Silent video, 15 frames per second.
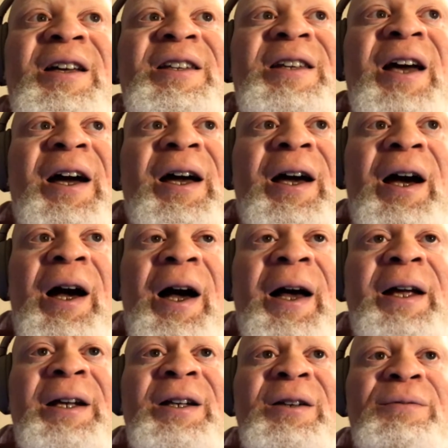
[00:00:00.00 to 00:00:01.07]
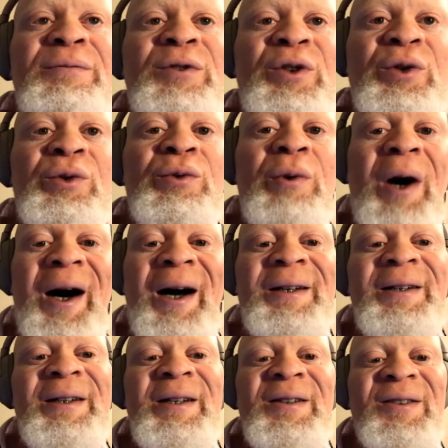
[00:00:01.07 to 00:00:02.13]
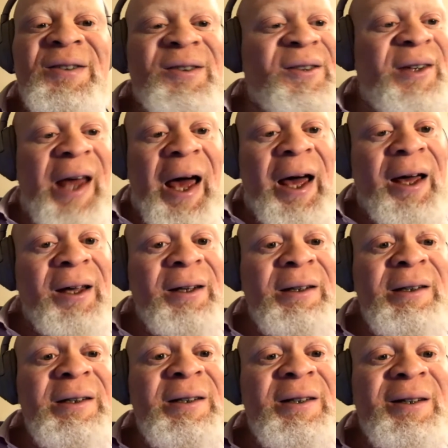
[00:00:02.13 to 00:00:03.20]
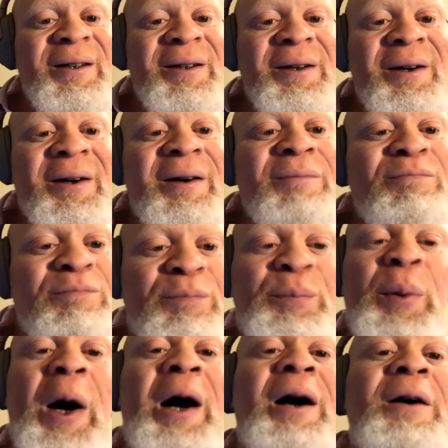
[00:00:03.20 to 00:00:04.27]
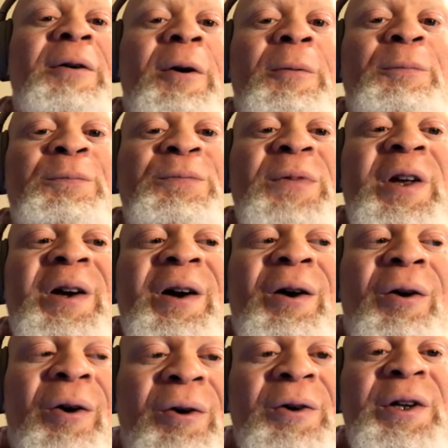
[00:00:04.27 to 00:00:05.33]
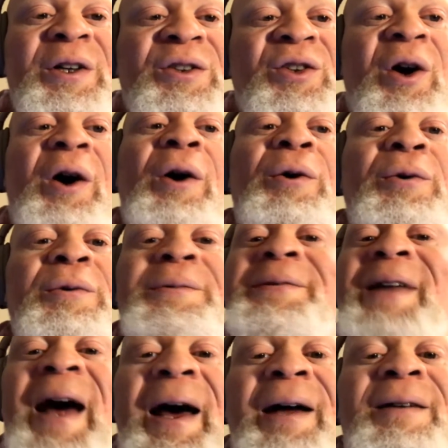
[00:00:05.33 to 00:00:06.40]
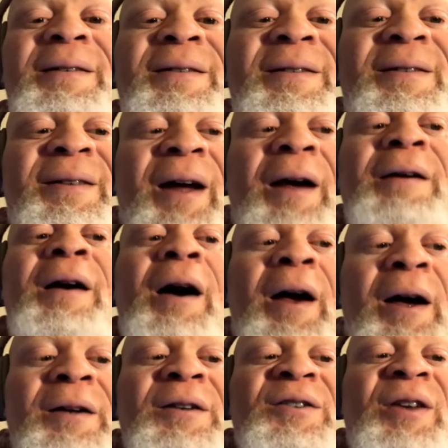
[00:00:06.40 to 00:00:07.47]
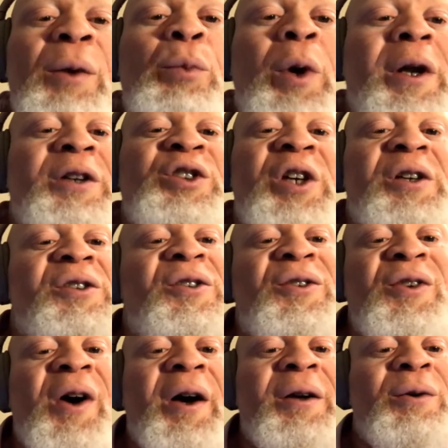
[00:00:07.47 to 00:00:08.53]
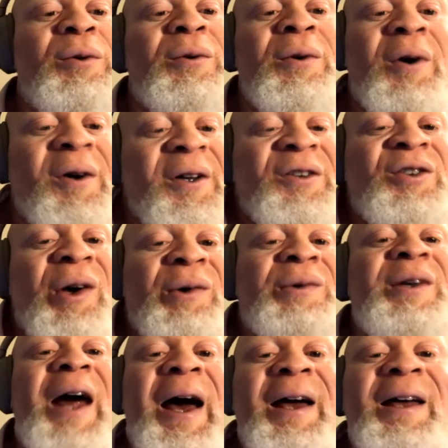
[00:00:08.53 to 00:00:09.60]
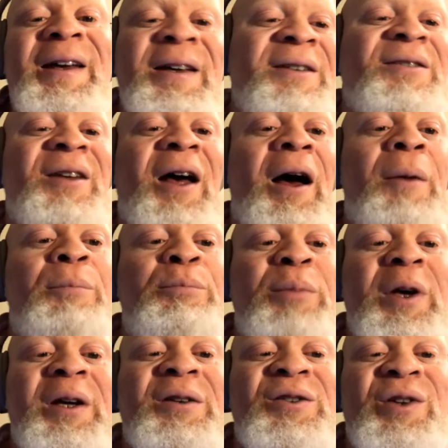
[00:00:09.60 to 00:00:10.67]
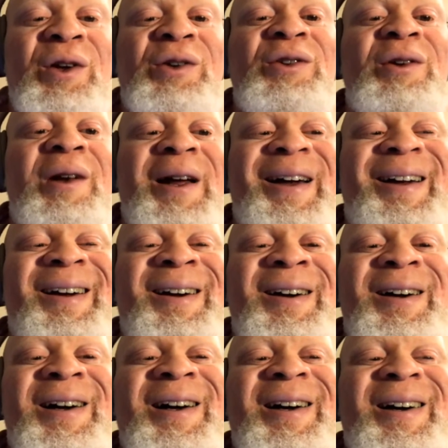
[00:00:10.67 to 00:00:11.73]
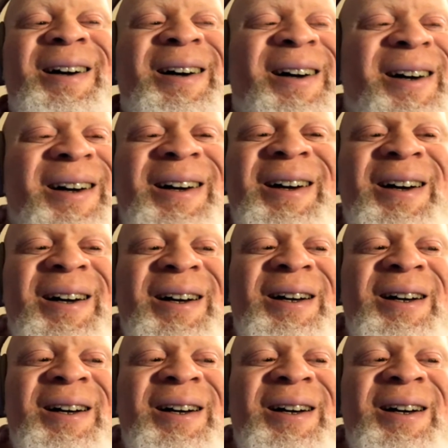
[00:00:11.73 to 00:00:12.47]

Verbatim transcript: you kind of do understand, but on its own, that I, I understand why they changed the title. On its own, that is a bit just like, huh?